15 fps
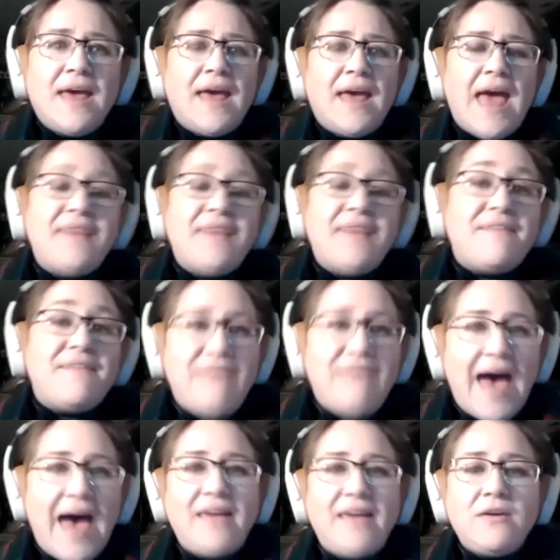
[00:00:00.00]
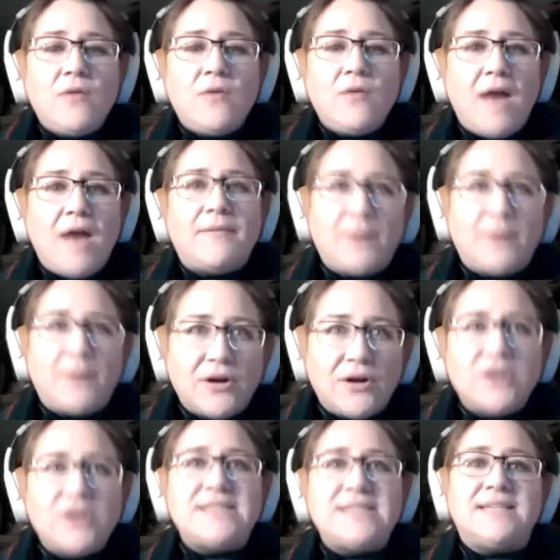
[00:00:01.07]
And the value of a
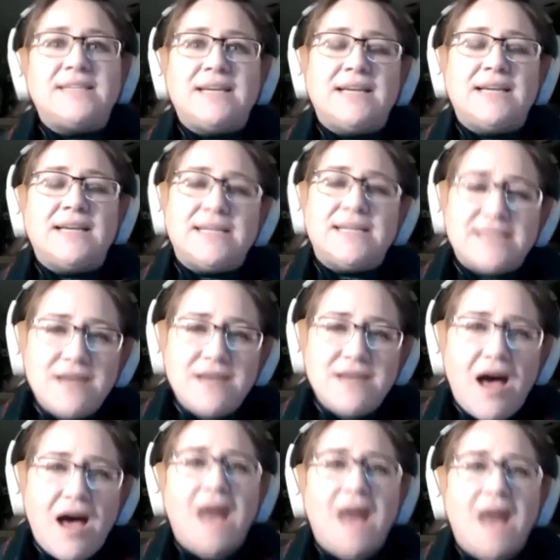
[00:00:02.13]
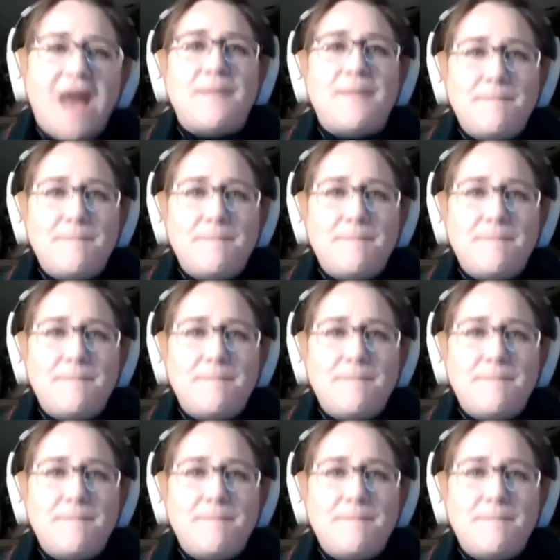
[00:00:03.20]
person is not